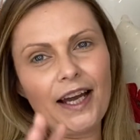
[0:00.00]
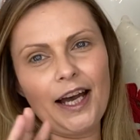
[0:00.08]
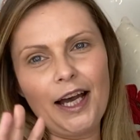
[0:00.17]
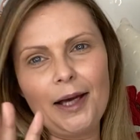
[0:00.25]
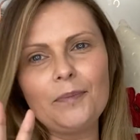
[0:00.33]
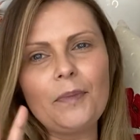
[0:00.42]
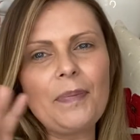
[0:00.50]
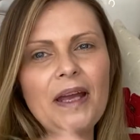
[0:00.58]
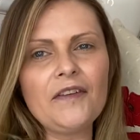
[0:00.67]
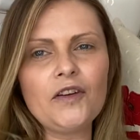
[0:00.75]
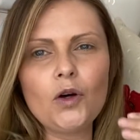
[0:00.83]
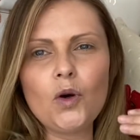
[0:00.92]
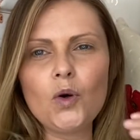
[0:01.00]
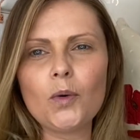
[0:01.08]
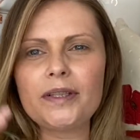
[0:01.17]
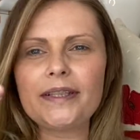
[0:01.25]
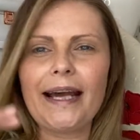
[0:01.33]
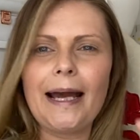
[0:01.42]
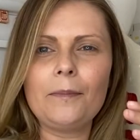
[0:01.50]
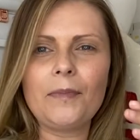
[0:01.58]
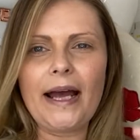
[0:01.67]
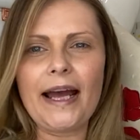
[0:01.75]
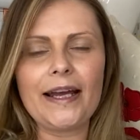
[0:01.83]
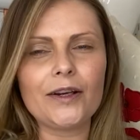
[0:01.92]
Um, bit of an awkward camera
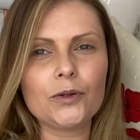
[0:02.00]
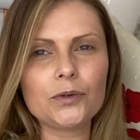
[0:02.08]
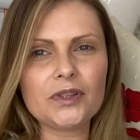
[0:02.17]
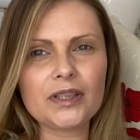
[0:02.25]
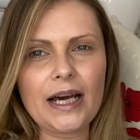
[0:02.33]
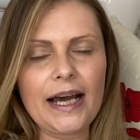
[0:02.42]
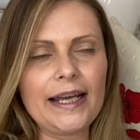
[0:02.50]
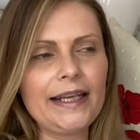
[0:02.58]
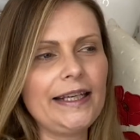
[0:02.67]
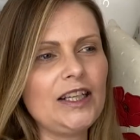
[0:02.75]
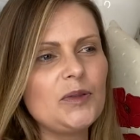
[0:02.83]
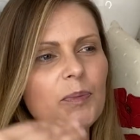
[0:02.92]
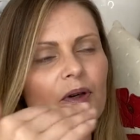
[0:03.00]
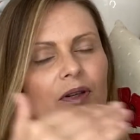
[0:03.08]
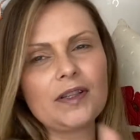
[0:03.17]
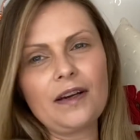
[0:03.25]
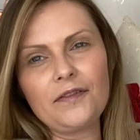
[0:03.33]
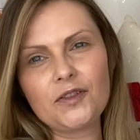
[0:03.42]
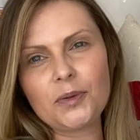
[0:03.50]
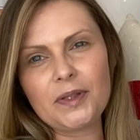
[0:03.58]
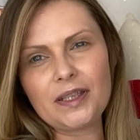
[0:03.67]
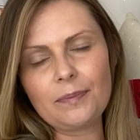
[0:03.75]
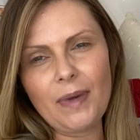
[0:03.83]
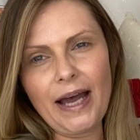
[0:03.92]
angle today. It's because I've
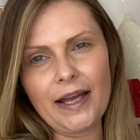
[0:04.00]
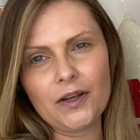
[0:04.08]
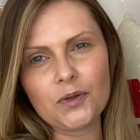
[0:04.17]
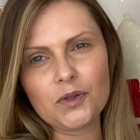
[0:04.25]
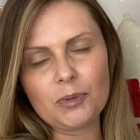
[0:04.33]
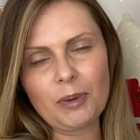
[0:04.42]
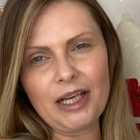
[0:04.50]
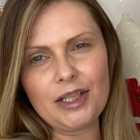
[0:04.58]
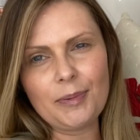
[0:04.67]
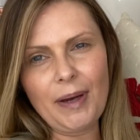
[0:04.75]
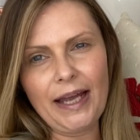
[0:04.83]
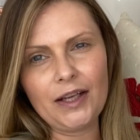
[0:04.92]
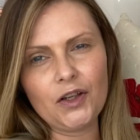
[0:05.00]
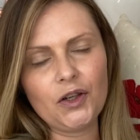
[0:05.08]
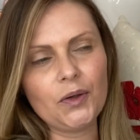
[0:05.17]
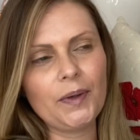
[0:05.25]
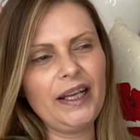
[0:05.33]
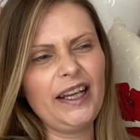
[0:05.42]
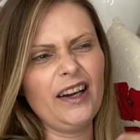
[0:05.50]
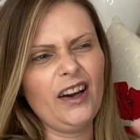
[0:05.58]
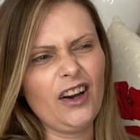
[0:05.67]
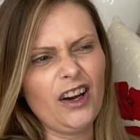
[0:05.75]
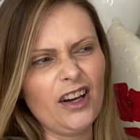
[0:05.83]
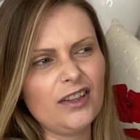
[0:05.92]
twisted my ankle, sprained my ankle. It
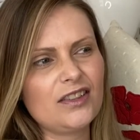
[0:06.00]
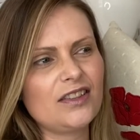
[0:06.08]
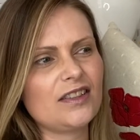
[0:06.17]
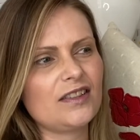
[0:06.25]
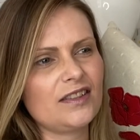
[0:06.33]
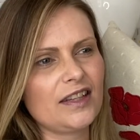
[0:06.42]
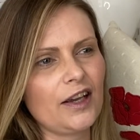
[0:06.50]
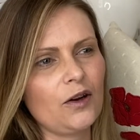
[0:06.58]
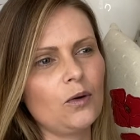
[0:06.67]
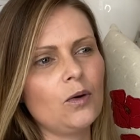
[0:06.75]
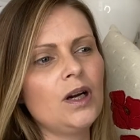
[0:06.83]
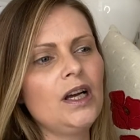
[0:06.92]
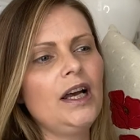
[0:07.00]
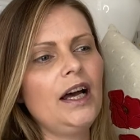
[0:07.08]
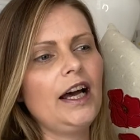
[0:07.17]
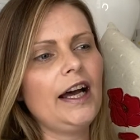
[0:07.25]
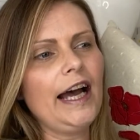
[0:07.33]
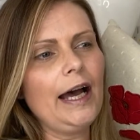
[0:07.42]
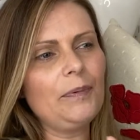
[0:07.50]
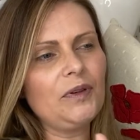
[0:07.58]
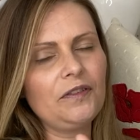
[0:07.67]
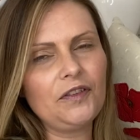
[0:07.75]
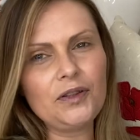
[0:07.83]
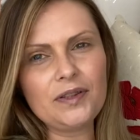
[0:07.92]
hurts still. Uh, happened a
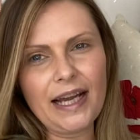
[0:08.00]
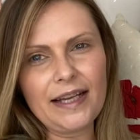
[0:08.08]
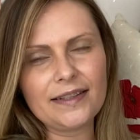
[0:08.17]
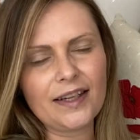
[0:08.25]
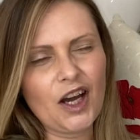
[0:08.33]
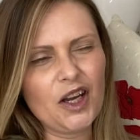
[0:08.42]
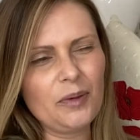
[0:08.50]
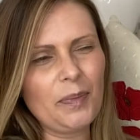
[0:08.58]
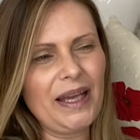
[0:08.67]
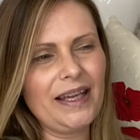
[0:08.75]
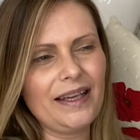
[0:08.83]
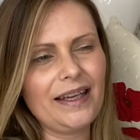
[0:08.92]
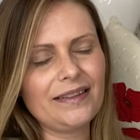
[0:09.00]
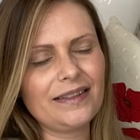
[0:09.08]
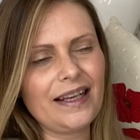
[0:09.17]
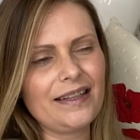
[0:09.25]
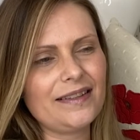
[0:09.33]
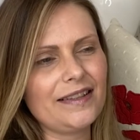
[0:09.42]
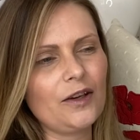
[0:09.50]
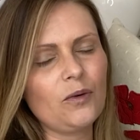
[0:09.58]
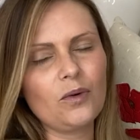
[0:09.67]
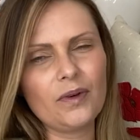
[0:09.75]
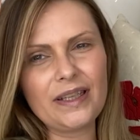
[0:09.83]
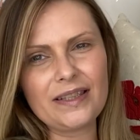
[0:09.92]
few days ago, but it, it, it's
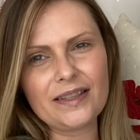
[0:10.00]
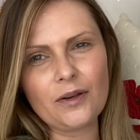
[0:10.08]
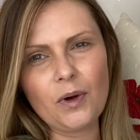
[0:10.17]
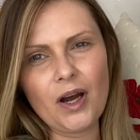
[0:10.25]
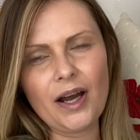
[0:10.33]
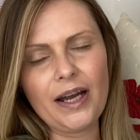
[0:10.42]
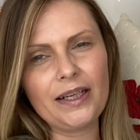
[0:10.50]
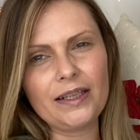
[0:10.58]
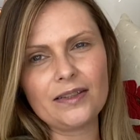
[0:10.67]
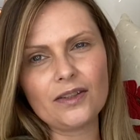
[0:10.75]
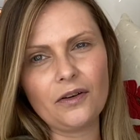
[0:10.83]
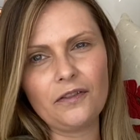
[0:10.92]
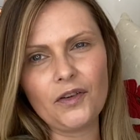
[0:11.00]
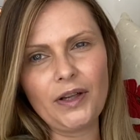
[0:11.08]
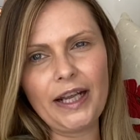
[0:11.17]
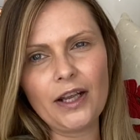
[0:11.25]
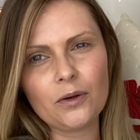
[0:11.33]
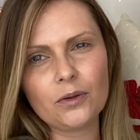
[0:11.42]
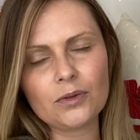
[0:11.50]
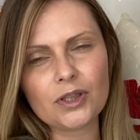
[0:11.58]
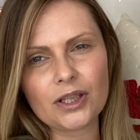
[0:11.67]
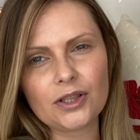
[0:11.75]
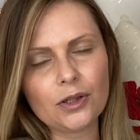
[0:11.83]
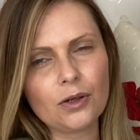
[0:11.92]
still it's still hurting. It's not fully healed
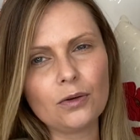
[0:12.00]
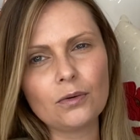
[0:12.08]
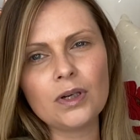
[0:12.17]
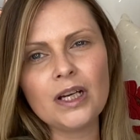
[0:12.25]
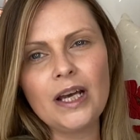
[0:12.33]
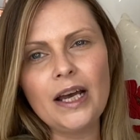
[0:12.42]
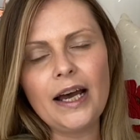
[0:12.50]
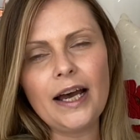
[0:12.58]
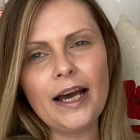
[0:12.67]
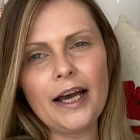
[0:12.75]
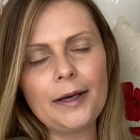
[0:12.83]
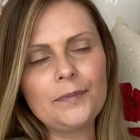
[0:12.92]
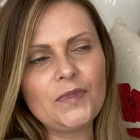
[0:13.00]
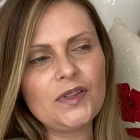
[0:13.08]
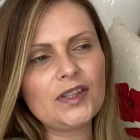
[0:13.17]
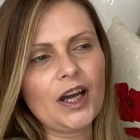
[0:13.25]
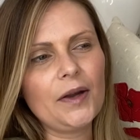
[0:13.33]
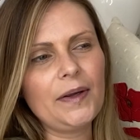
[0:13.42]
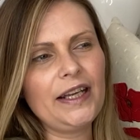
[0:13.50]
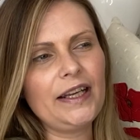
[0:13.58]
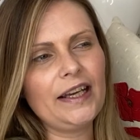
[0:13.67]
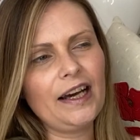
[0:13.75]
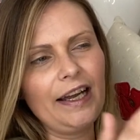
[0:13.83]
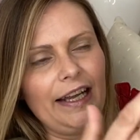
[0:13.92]
at all. Um, so it,
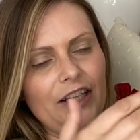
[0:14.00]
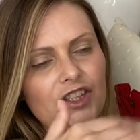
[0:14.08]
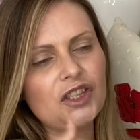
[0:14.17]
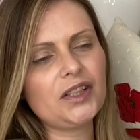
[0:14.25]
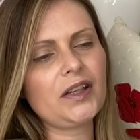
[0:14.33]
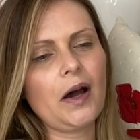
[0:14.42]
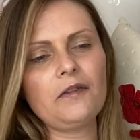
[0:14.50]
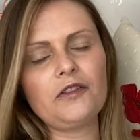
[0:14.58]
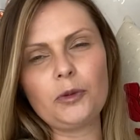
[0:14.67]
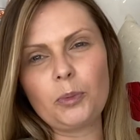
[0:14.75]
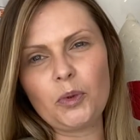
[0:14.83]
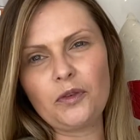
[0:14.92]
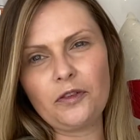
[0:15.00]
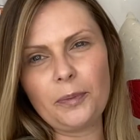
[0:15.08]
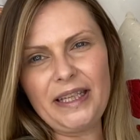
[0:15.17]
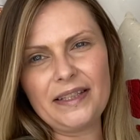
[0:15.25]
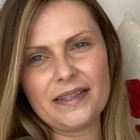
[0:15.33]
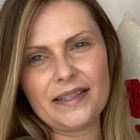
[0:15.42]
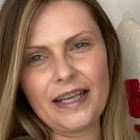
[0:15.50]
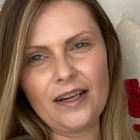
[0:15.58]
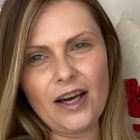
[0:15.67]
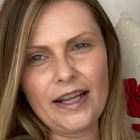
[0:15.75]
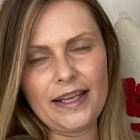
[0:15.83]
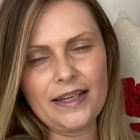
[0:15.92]
it's just comfortable for me to sit
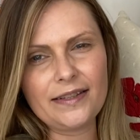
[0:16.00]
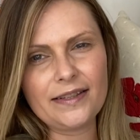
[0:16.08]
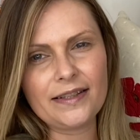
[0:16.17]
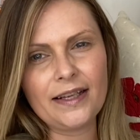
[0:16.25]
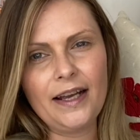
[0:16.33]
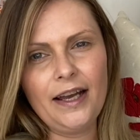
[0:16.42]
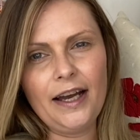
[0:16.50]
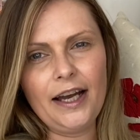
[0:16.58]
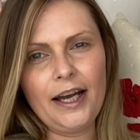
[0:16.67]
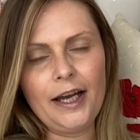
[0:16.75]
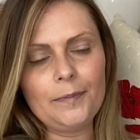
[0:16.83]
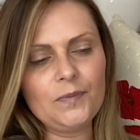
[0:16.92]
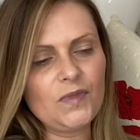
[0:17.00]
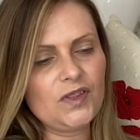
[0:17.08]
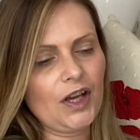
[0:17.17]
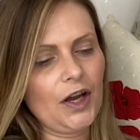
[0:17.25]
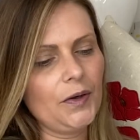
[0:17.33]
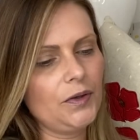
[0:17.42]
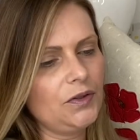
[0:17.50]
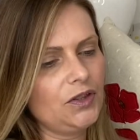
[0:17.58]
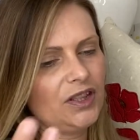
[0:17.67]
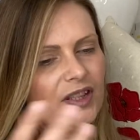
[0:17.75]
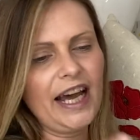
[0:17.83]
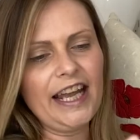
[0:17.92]
like this. Um, so
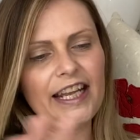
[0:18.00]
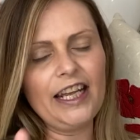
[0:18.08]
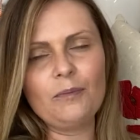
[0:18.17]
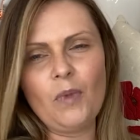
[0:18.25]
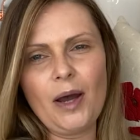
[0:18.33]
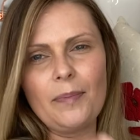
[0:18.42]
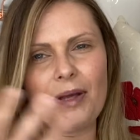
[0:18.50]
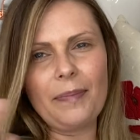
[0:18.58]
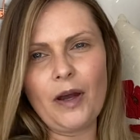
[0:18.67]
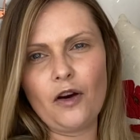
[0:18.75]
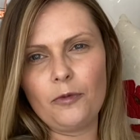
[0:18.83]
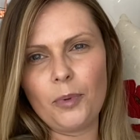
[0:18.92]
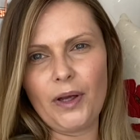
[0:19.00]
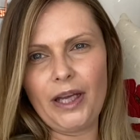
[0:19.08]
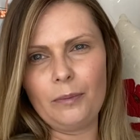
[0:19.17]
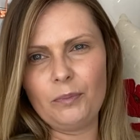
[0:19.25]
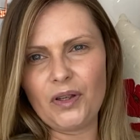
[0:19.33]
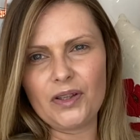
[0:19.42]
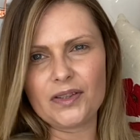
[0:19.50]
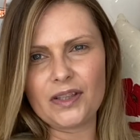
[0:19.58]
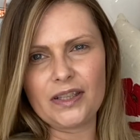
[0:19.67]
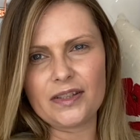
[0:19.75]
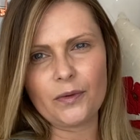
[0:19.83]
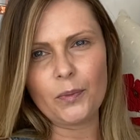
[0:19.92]
today it might be a bit off-putting because
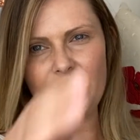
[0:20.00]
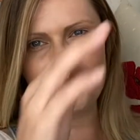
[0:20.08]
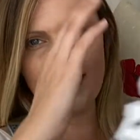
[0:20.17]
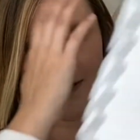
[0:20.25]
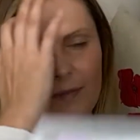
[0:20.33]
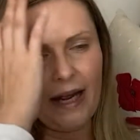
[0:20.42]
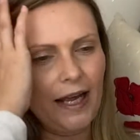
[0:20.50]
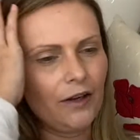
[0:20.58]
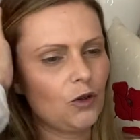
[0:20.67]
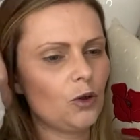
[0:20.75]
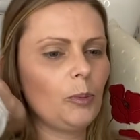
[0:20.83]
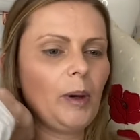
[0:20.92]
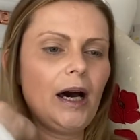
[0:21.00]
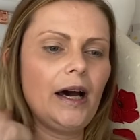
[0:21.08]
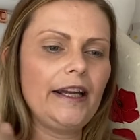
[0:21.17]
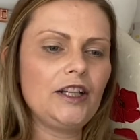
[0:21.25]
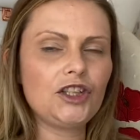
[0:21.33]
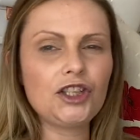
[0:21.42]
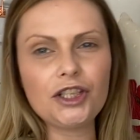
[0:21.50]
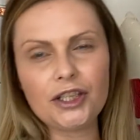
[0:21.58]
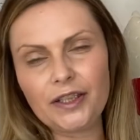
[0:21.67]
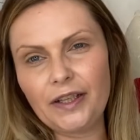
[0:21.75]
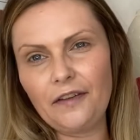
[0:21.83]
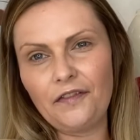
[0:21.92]
it's a weird camera angle, but it
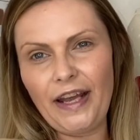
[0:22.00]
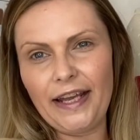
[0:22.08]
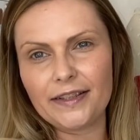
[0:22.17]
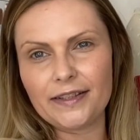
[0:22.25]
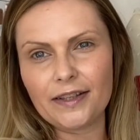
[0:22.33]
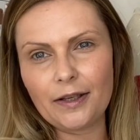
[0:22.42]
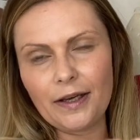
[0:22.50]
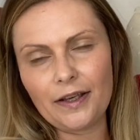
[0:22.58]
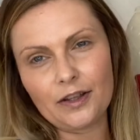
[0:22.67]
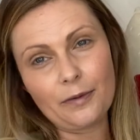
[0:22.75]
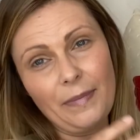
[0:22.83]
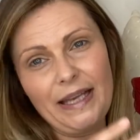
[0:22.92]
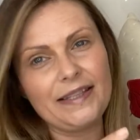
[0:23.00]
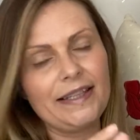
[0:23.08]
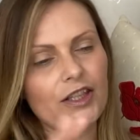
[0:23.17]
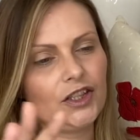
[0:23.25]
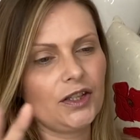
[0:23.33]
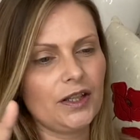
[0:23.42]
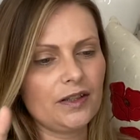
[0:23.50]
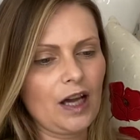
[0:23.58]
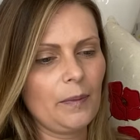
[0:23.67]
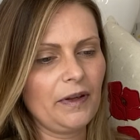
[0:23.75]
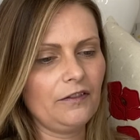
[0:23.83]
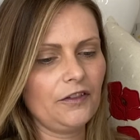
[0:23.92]
shouldn't affect the, the message that's
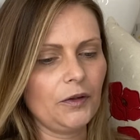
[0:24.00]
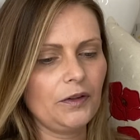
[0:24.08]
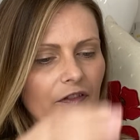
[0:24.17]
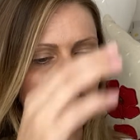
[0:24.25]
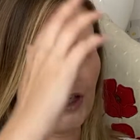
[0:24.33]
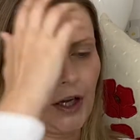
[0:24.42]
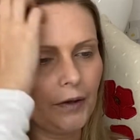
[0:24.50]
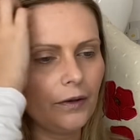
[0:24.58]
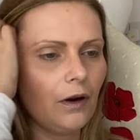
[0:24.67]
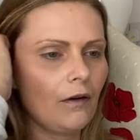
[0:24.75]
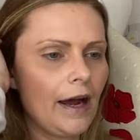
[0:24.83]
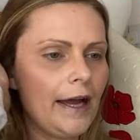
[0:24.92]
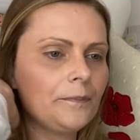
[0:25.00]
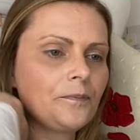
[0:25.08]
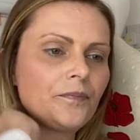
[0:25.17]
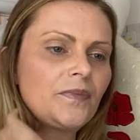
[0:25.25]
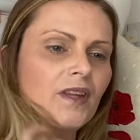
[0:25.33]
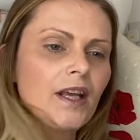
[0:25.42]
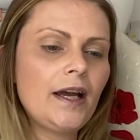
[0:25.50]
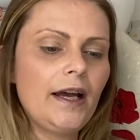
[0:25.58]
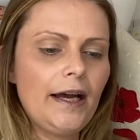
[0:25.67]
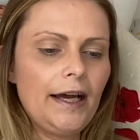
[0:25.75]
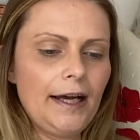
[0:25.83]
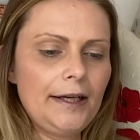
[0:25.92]
coming through the video, all right?
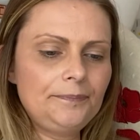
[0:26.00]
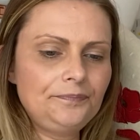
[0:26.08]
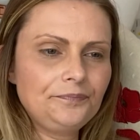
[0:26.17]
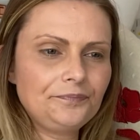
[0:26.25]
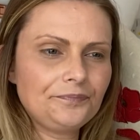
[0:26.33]
Um,